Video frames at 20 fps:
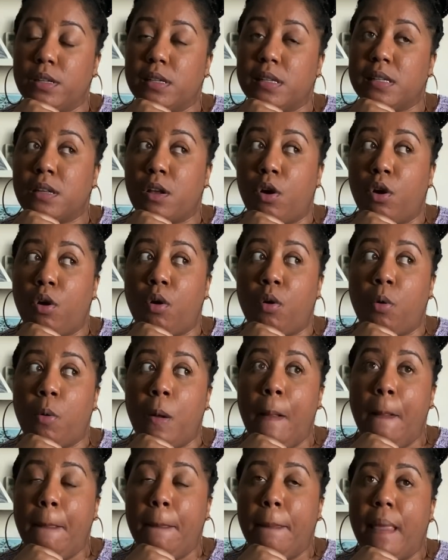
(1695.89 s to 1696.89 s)
So
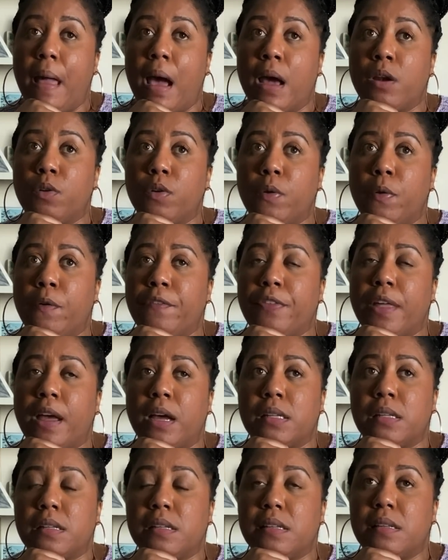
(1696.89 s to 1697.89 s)
I don't know if
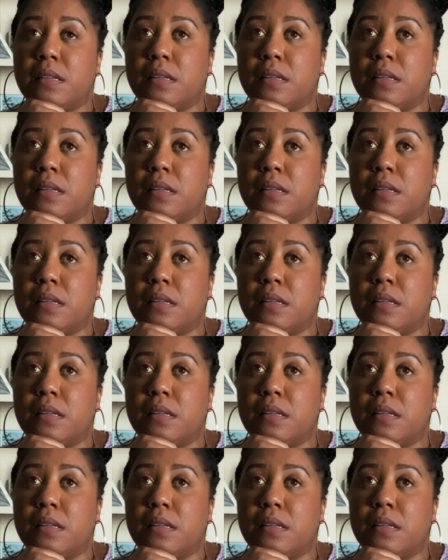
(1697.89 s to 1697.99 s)
that's